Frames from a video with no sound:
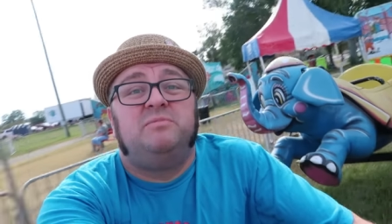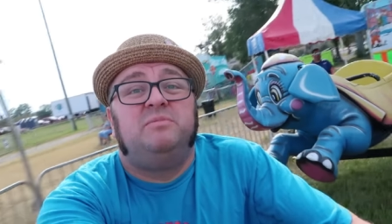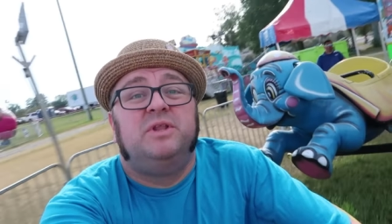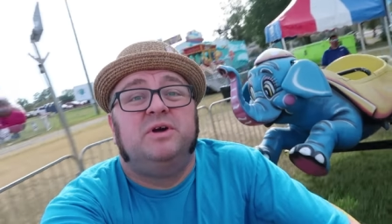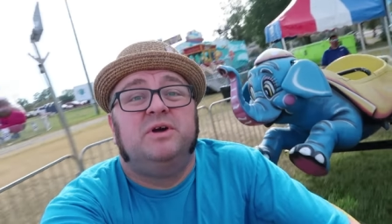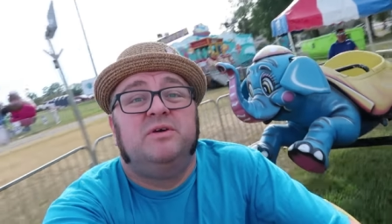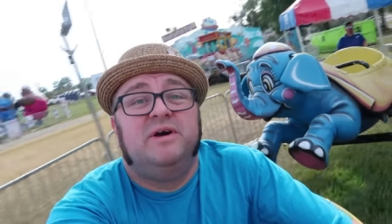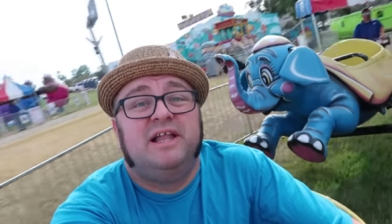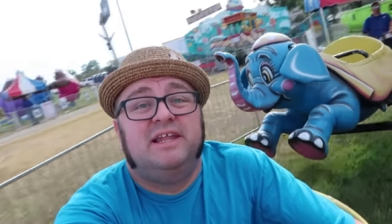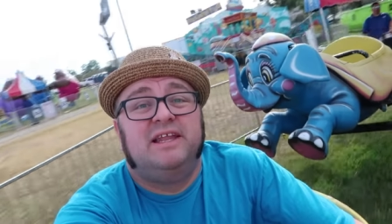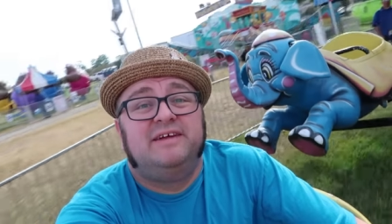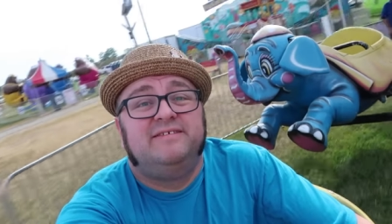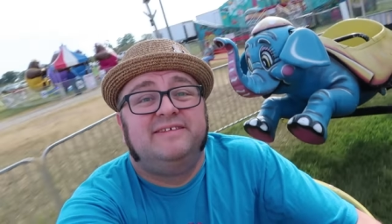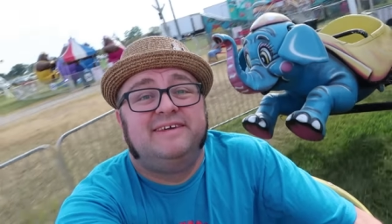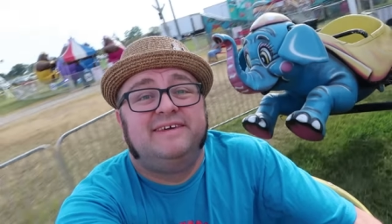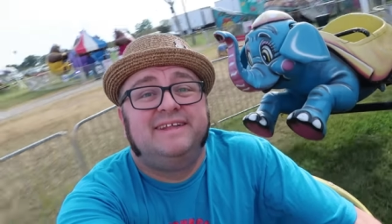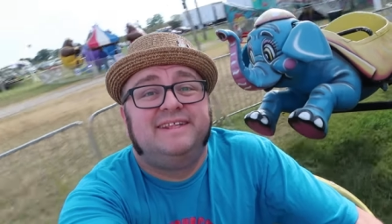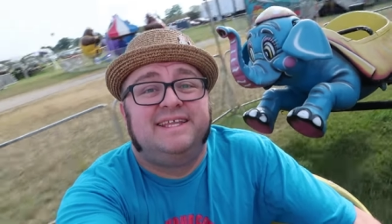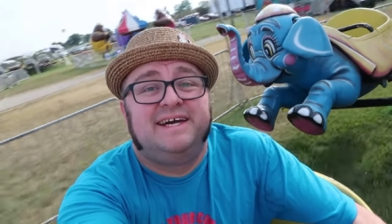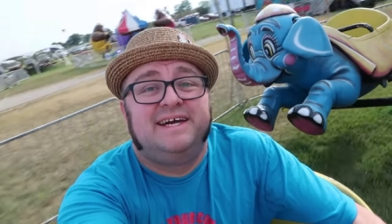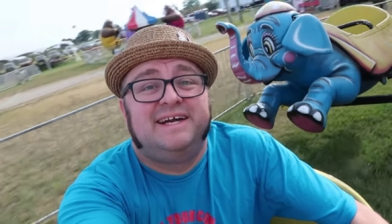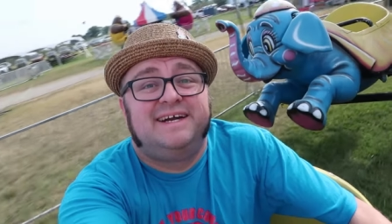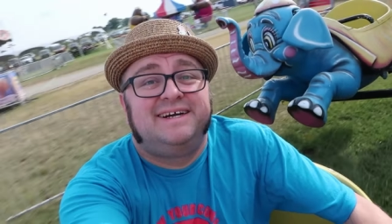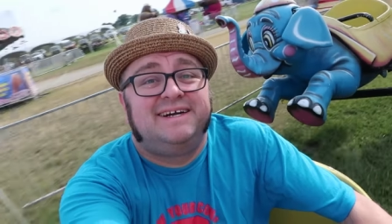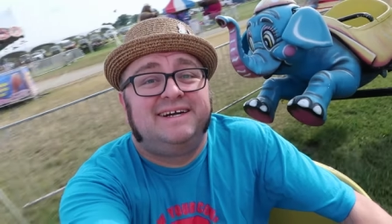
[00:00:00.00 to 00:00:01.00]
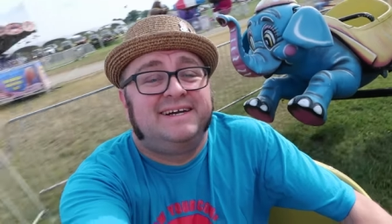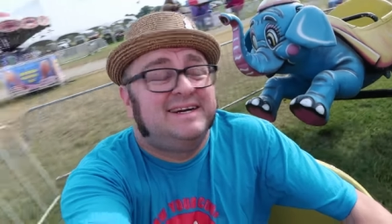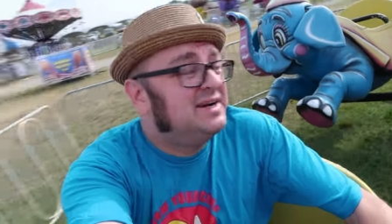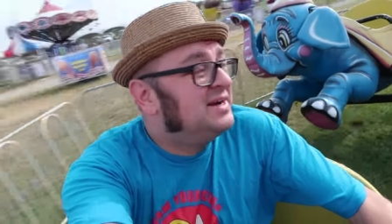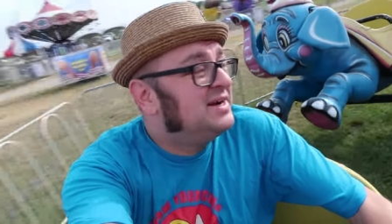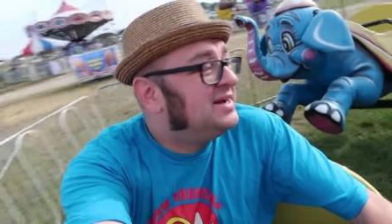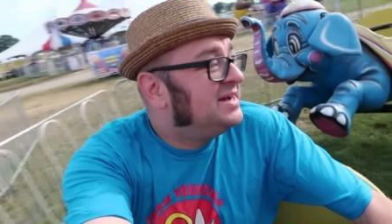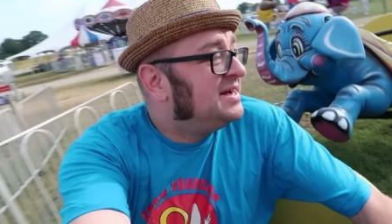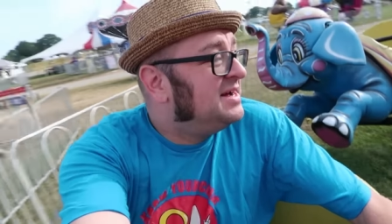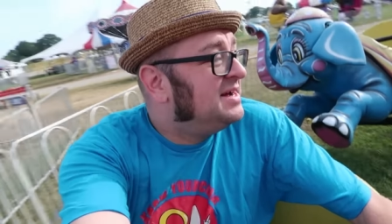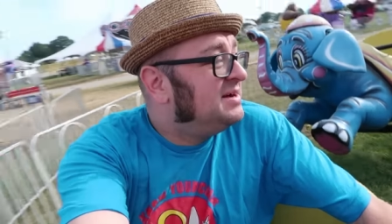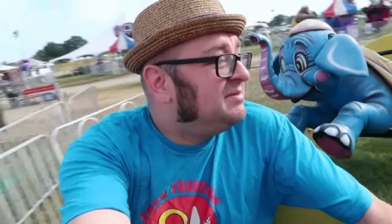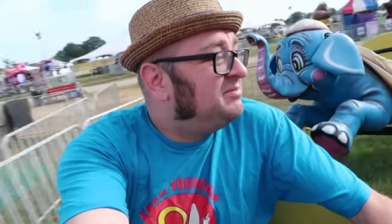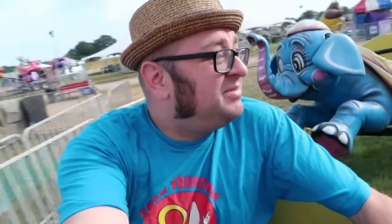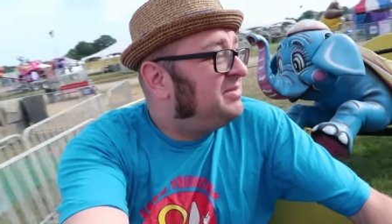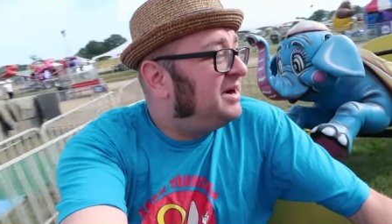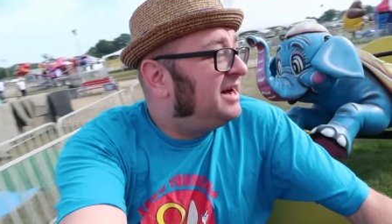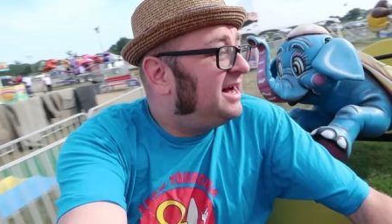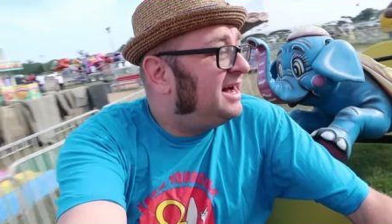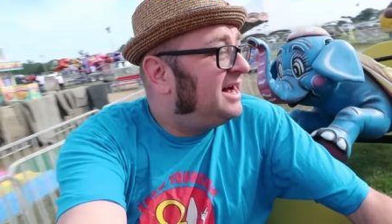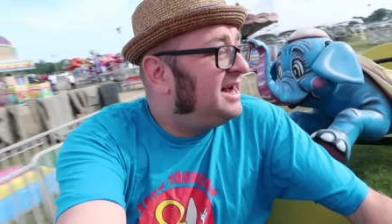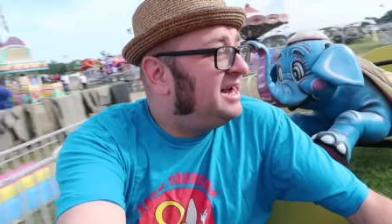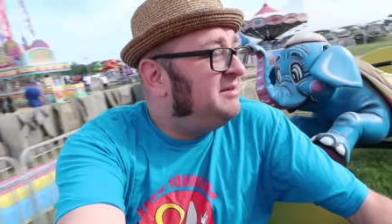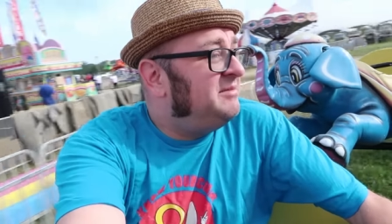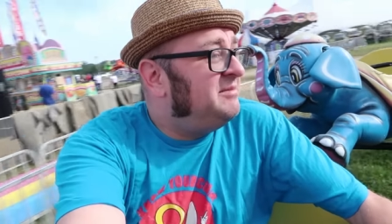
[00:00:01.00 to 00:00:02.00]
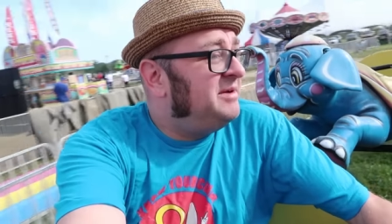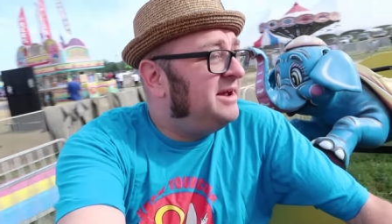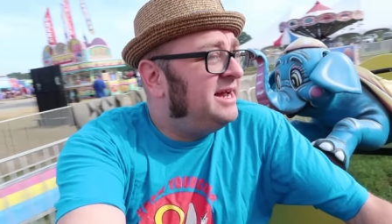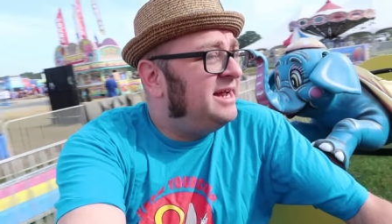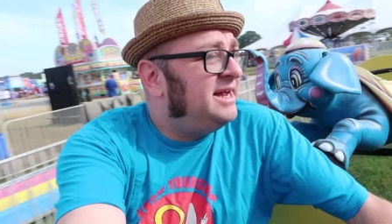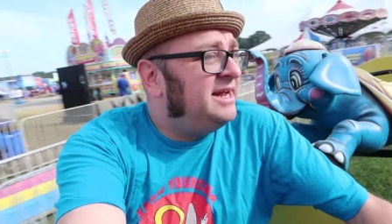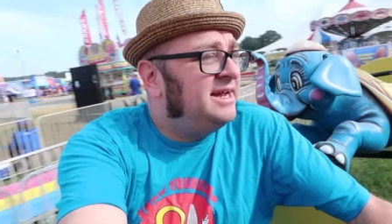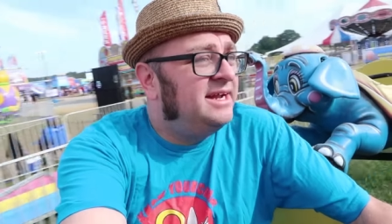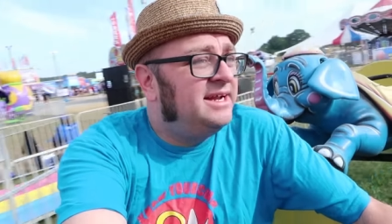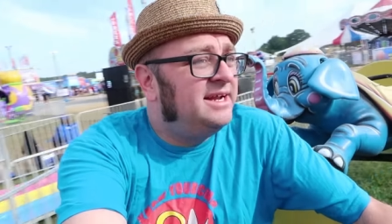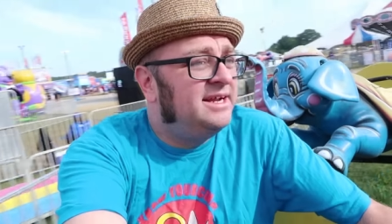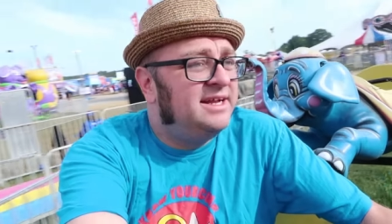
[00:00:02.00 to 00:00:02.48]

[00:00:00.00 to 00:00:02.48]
Blue elephant there behind me.